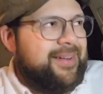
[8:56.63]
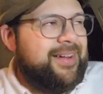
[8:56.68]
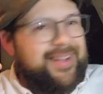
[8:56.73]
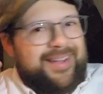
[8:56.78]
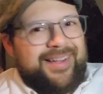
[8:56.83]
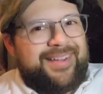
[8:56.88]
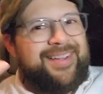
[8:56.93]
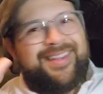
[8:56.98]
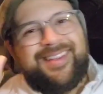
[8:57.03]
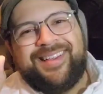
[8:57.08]

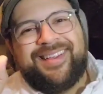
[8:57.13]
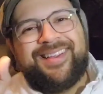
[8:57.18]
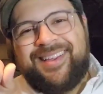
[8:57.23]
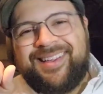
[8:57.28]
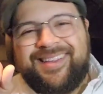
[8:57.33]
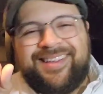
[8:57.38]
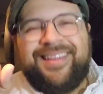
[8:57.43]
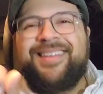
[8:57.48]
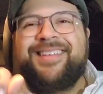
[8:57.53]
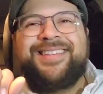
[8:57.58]
Oh,
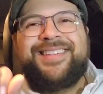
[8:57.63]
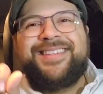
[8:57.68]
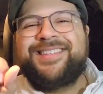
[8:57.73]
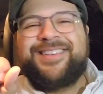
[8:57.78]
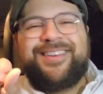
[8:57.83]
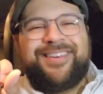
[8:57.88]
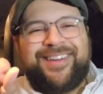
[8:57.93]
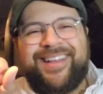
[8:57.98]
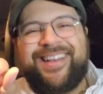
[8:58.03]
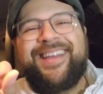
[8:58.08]

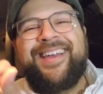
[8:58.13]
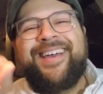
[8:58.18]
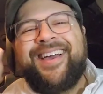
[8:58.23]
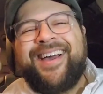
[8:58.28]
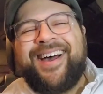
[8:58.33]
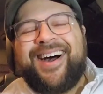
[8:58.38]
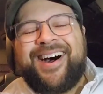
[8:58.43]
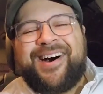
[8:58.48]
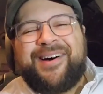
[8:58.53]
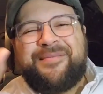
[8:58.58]
so good.
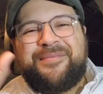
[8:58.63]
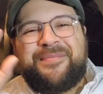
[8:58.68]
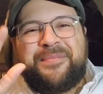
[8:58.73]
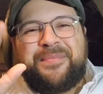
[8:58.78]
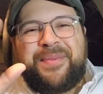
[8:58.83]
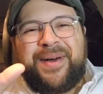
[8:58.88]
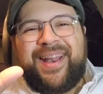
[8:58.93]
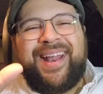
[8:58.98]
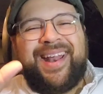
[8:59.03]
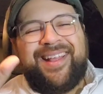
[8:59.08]

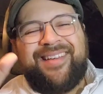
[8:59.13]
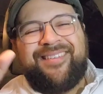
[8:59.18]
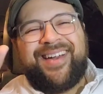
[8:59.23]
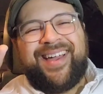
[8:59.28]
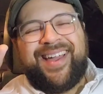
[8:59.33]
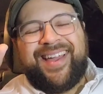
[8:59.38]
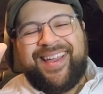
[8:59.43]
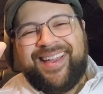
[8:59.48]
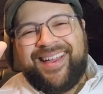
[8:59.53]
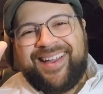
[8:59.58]
But
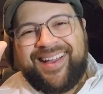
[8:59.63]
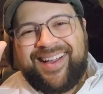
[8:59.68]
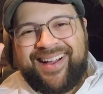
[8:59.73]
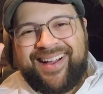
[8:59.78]
anyway,